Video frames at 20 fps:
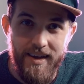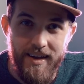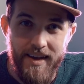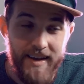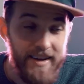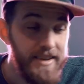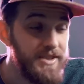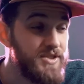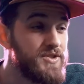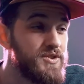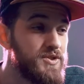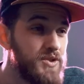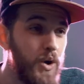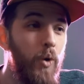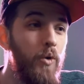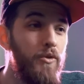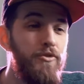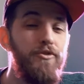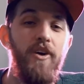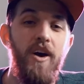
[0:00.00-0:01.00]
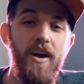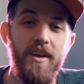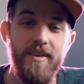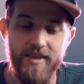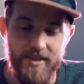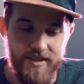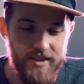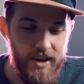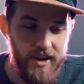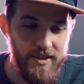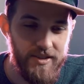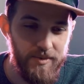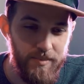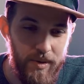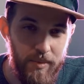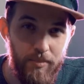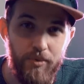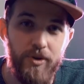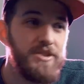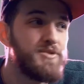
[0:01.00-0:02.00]
It is so fun to talk to
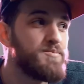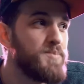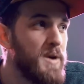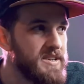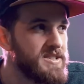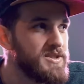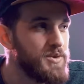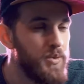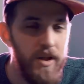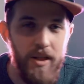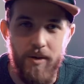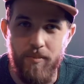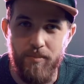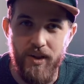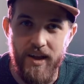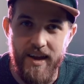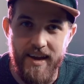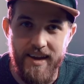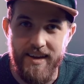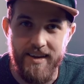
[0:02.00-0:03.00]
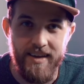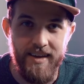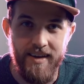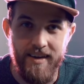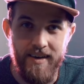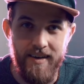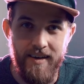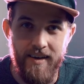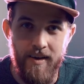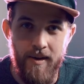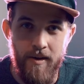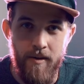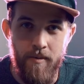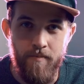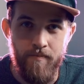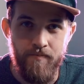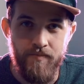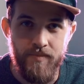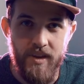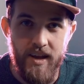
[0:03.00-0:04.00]
people, especially while I'm playing.
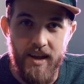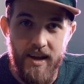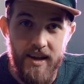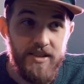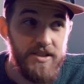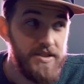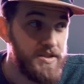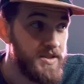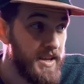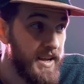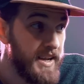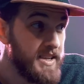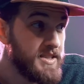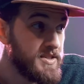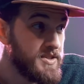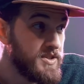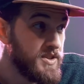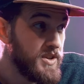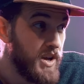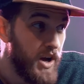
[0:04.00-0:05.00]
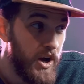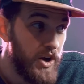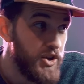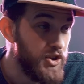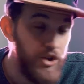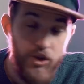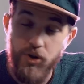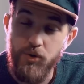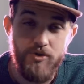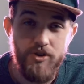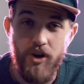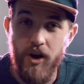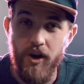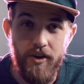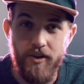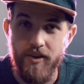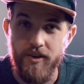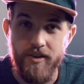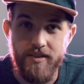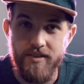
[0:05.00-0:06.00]
It's a huge
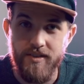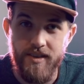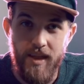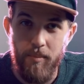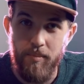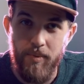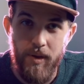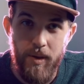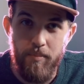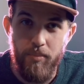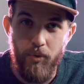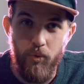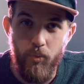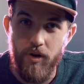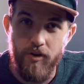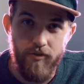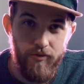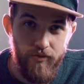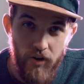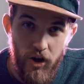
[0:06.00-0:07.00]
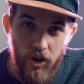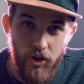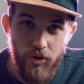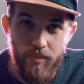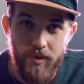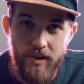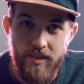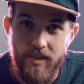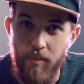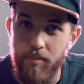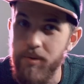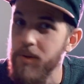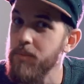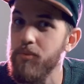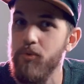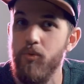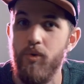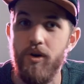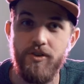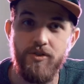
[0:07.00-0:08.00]
honor that people want to follow me, that
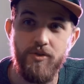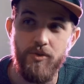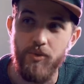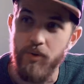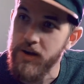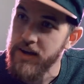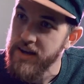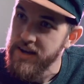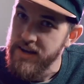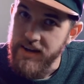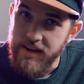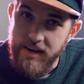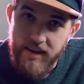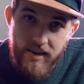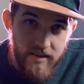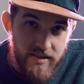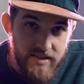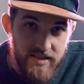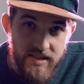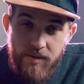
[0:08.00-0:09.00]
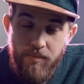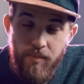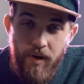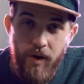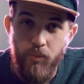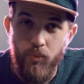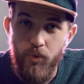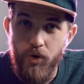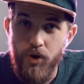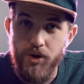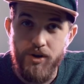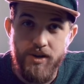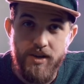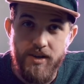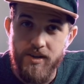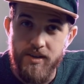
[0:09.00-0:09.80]
people want to see my work,